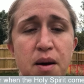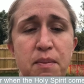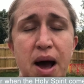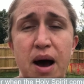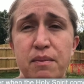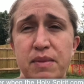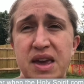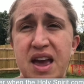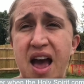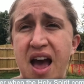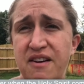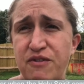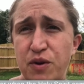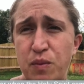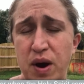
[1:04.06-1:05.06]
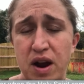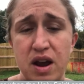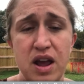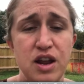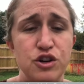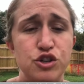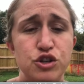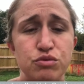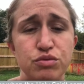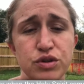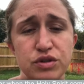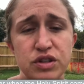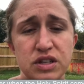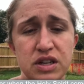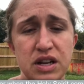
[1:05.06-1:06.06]
about me everywhere in
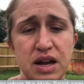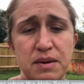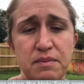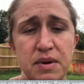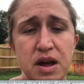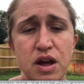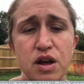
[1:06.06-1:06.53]
Jerusalem,